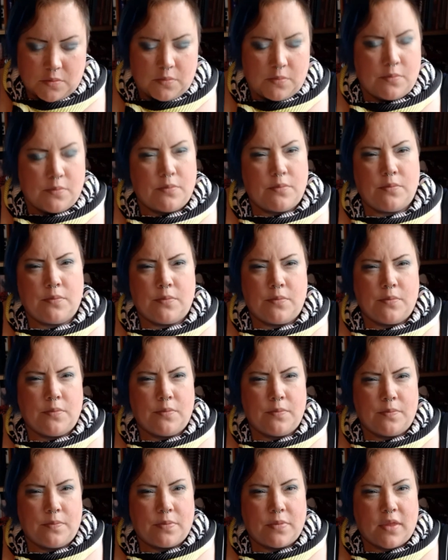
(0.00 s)
I don't
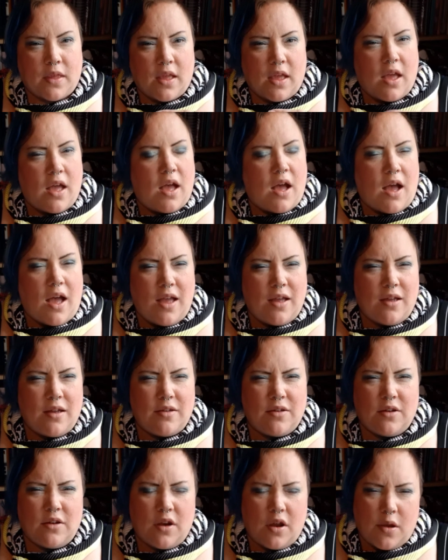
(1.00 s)
know
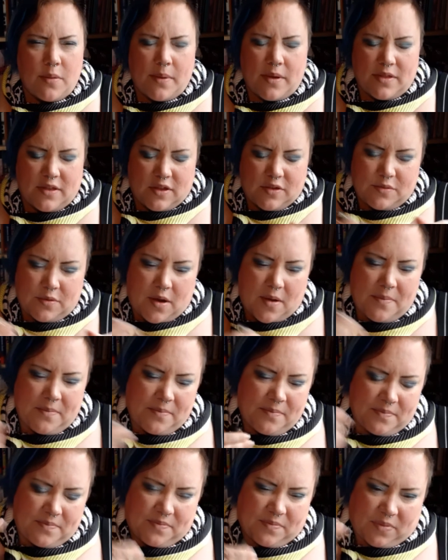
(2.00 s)
about this one.
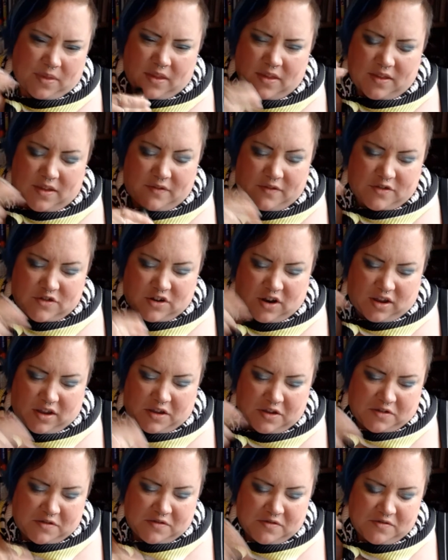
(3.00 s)
Let's give it a shake.